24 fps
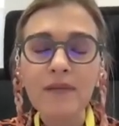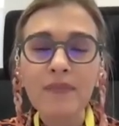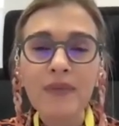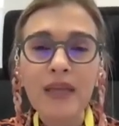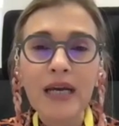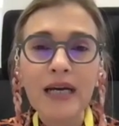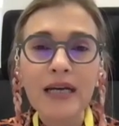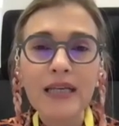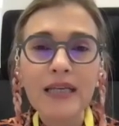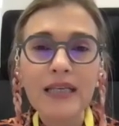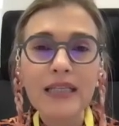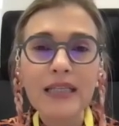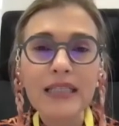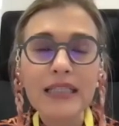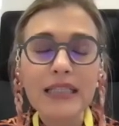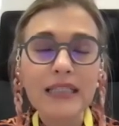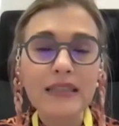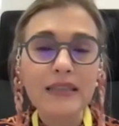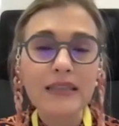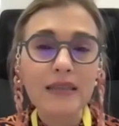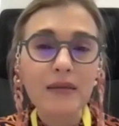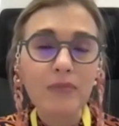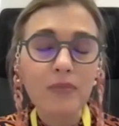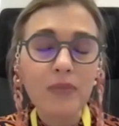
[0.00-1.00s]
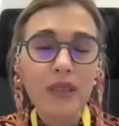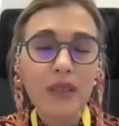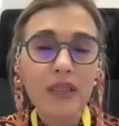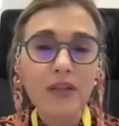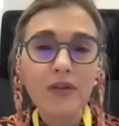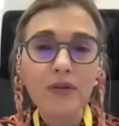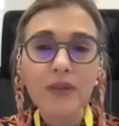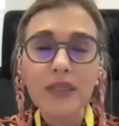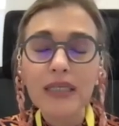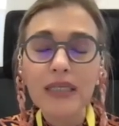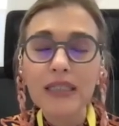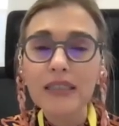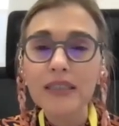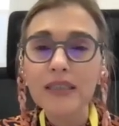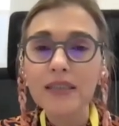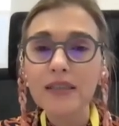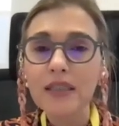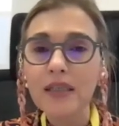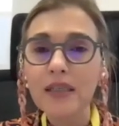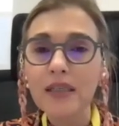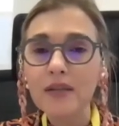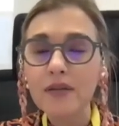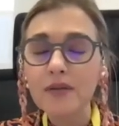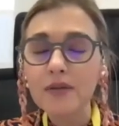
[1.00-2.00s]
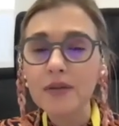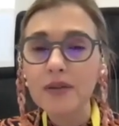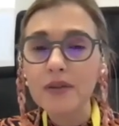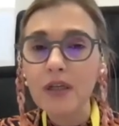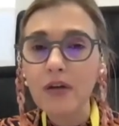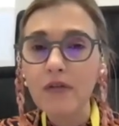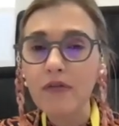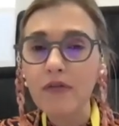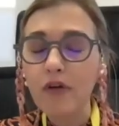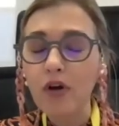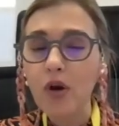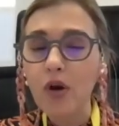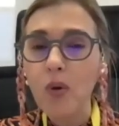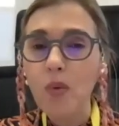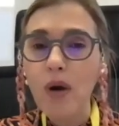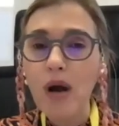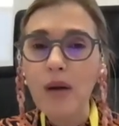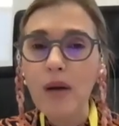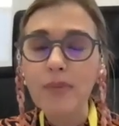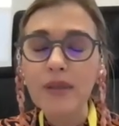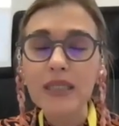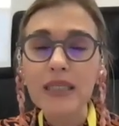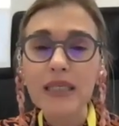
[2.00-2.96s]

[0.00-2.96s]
And in the medium and in the long-term follow-up,